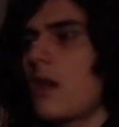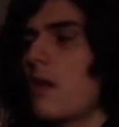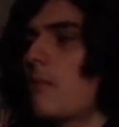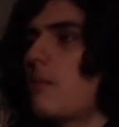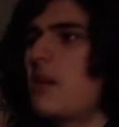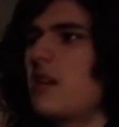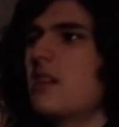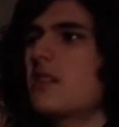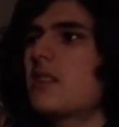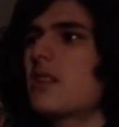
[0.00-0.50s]

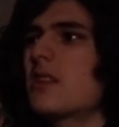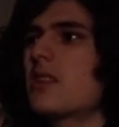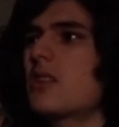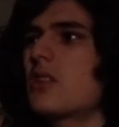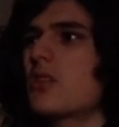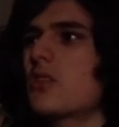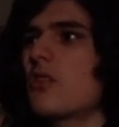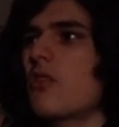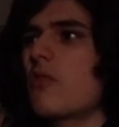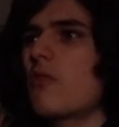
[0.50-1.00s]
because it's
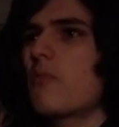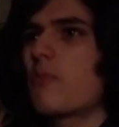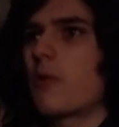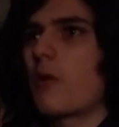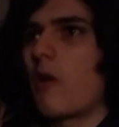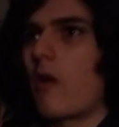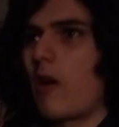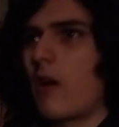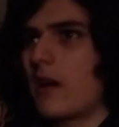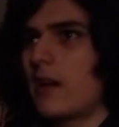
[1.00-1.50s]
so
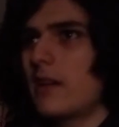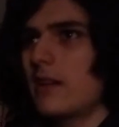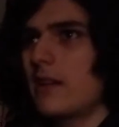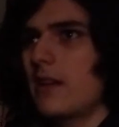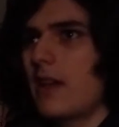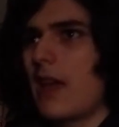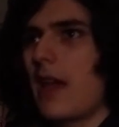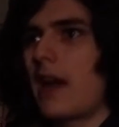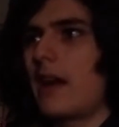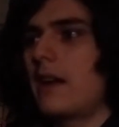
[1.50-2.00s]
broad,
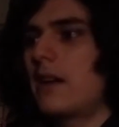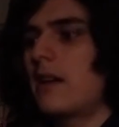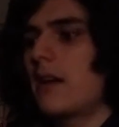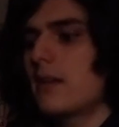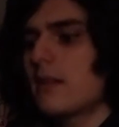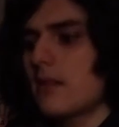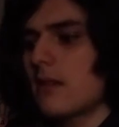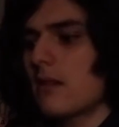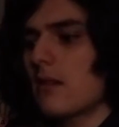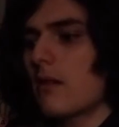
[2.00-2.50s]
and it
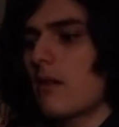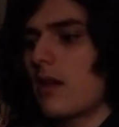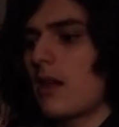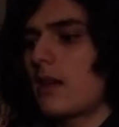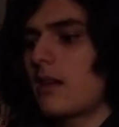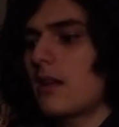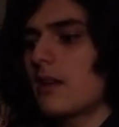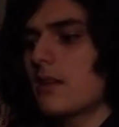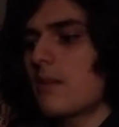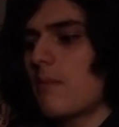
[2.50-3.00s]

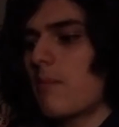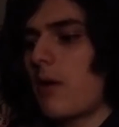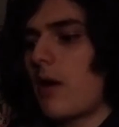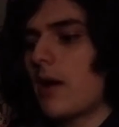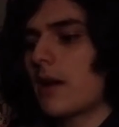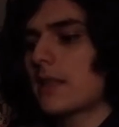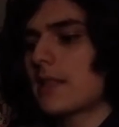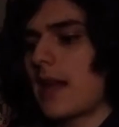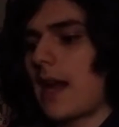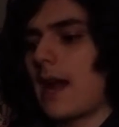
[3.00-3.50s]
doesn't
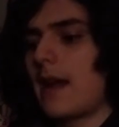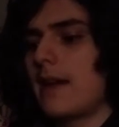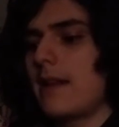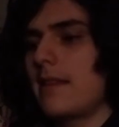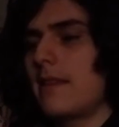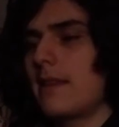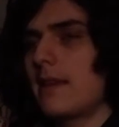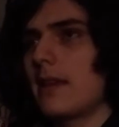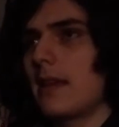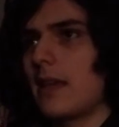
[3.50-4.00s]
box
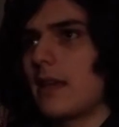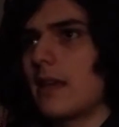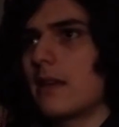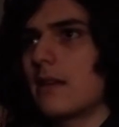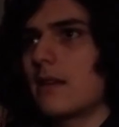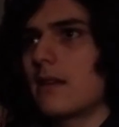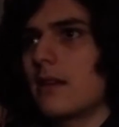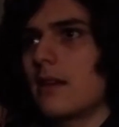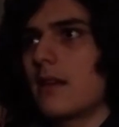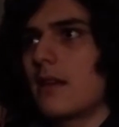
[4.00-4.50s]
anything
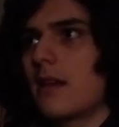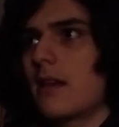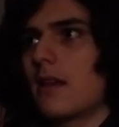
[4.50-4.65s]
in.